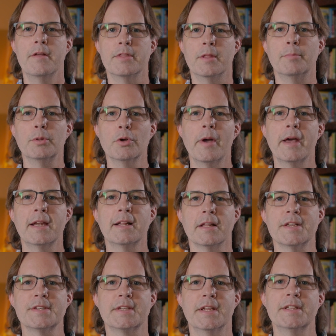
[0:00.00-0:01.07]
The Bluetti
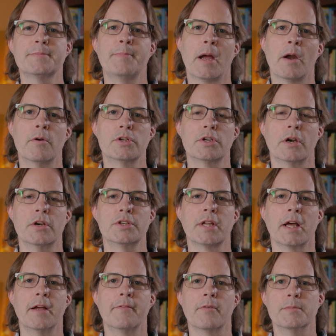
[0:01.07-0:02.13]
lists its power charge
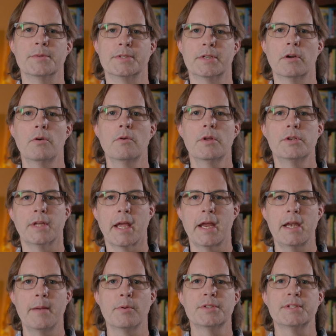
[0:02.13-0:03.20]
time from 0 to
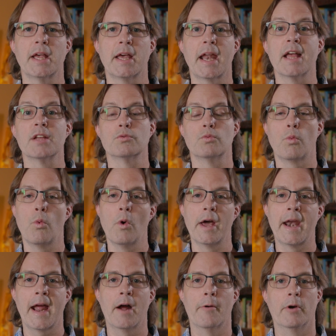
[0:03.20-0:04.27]
80% as
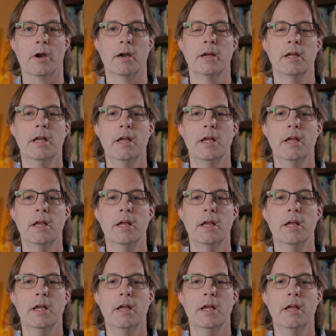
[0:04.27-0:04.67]
1 hour.